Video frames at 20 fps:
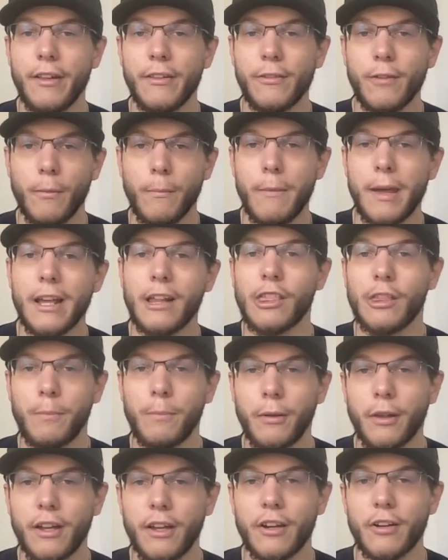to make the
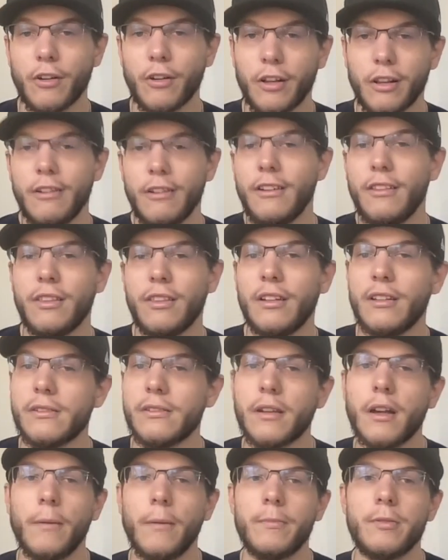play or to clean
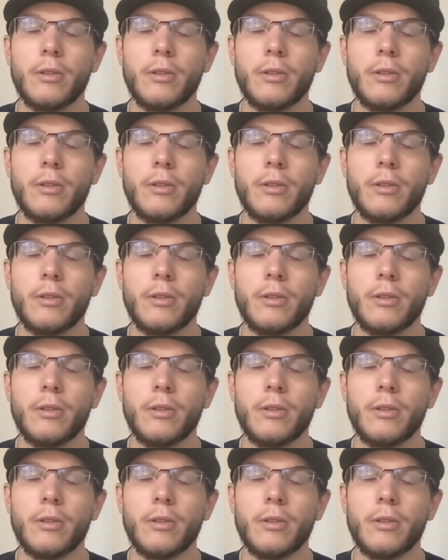things up.